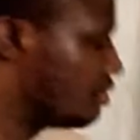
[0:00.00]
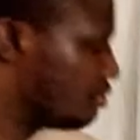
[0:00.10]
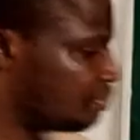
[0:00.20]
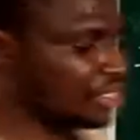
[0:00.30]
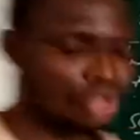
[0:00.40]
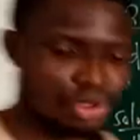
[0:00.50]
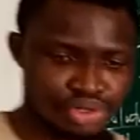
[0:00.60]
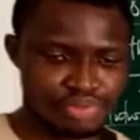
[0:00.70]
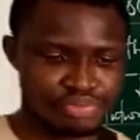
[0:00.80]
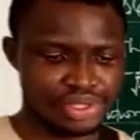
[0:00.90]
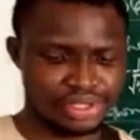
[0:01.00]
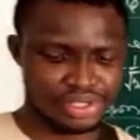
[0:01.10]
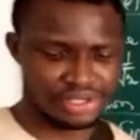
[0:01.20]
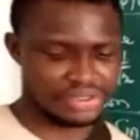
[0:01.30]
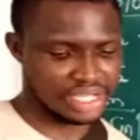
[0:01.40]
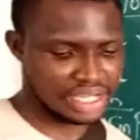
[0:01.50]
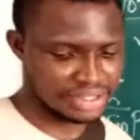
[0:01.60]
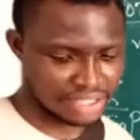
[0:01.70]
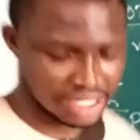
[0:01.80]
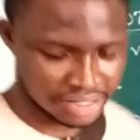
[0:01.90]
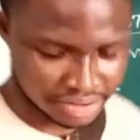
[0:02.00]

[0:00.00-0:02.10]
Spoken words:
B, option B is the answer.